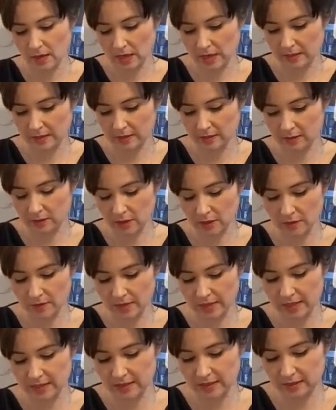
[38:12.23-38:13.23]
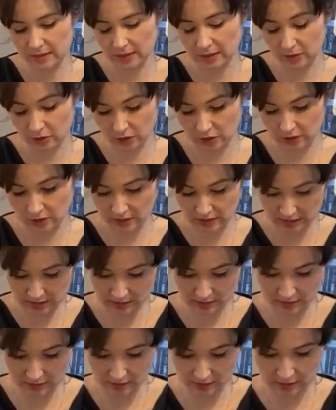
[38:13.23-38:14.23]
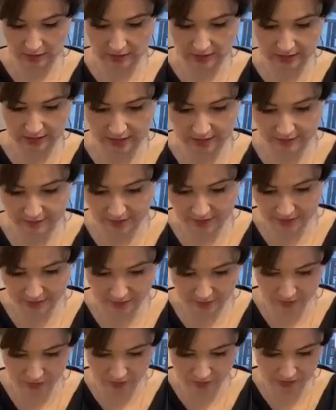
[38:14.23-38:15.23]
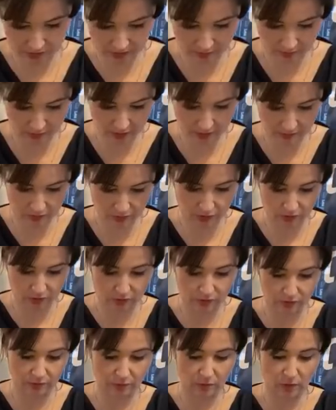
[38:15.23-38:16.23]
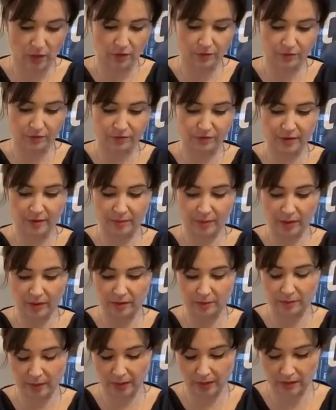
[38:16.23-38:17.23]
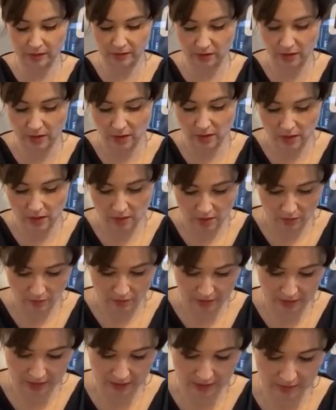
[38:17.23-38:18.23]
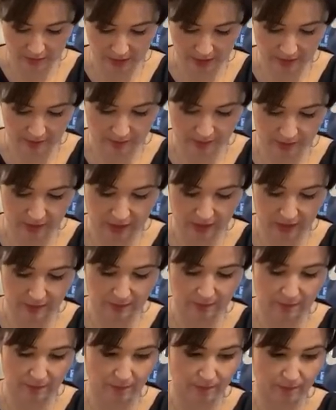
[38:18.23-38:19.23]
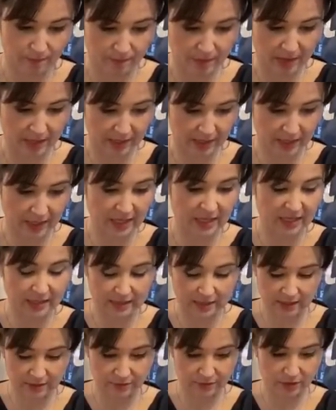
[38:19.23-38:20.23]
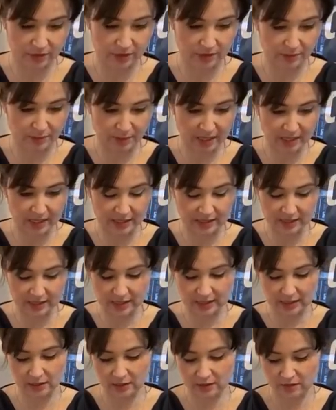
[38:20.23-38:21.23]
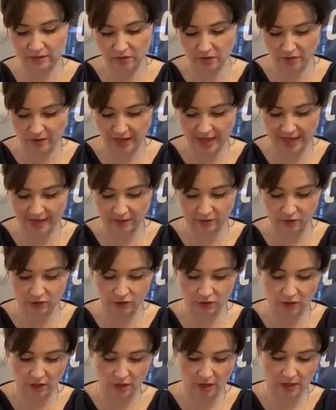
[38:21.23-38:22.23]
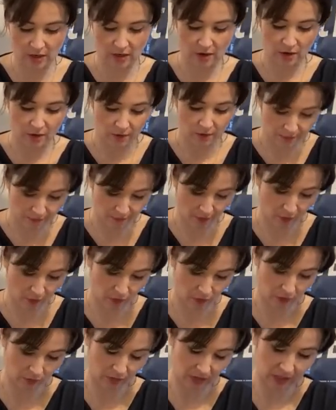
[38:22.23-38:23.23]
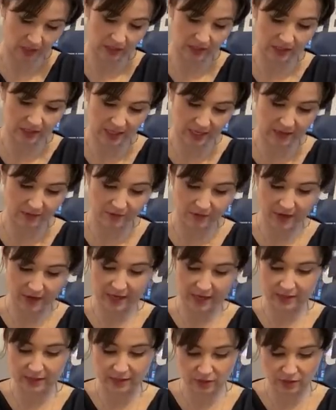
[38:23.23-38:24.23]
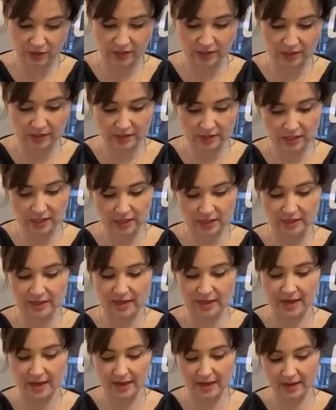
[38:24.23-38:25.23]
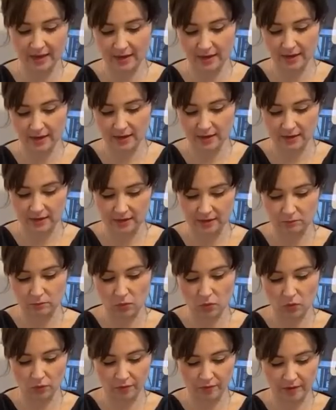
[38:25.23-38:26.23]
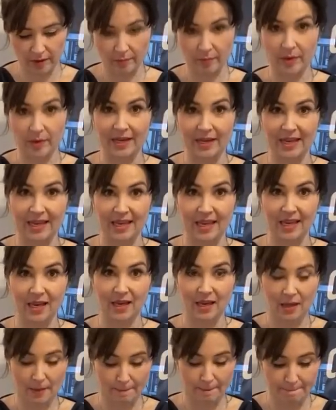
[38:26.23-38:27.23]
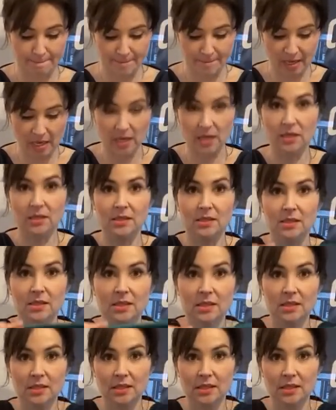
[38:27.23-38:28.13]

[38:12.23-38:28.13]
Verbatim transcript: And there's no ease stitching into this sleeve head, which we sometimes do in woven fabrics because we need to be able to make it easier for us to pin it in, because you've got that extra volume in the sleeve head, and you can see it there. There's more fabric here, but